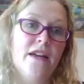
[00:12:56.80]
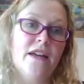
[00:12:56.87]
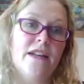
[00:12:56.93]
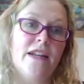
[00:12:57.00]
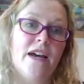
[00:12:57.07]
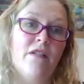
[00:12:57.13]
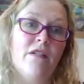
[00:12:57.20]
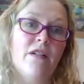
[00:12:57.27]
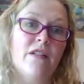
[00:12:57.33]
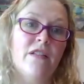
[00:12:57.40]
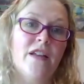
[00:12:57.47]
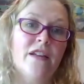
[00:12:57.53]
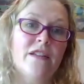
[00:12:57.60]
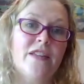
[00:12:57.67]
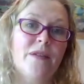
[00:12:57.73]
Now,
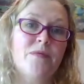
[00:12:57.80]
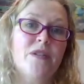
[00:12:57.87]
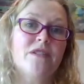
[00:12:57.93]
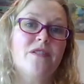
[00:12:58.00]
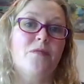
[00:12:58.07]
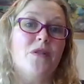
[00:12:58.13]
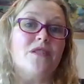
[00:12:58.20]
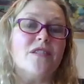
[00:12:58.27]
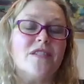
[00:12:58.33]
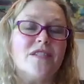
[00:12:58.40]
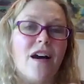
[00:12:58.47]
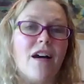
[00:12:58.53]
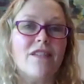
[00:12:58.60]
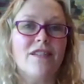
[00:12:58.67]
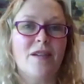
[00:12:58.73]
that seems a somewhat
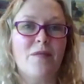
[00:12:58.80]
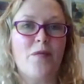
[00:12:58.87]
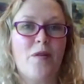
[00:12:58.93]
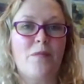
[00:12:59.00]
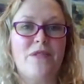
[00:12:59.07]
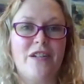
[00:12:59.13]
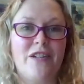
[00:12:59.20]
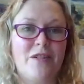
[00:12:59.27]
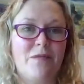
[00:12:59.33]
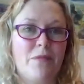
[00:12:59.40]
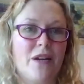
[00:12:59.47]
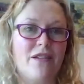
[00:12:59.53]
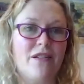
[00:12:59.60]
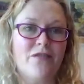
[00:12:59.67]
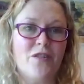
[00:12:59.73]
startling proposition
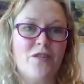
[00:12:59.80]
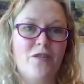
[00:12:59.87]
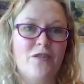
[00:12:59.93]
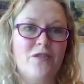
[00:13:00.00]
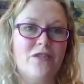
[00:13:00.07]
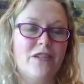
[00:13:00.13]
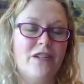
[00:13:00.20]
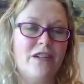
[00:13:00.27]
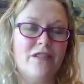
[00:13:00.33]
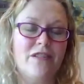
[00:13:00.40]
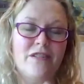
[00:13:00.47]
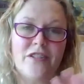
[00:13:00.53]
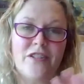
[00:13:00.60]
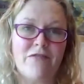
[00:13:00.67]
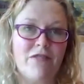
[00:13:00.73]
because, of course, the
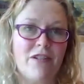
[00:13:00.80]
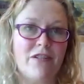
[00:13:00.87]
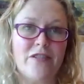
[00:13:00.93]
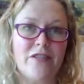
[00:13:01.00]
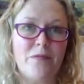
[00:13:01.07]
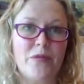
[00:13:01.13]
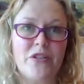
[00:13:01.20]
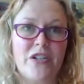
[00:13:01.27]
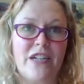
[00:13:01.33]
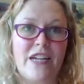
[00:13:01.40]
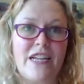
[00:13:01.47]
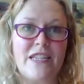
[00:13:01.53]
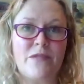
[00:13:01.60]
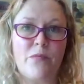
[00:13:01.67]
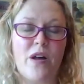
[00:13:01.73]
general assumption
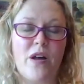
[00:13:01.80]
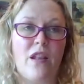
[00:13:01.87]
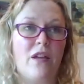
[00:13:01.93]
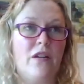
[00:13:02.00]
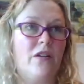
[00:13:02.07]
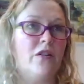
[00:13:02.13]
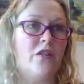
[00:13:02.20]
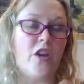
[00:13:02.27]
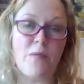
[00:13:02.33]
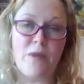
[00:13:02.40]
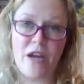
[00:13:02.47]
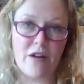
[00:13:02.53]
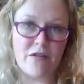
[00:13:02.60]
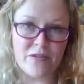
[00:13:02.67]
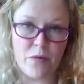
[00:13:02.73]
is, well,
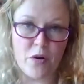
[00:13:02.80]
nobody owns a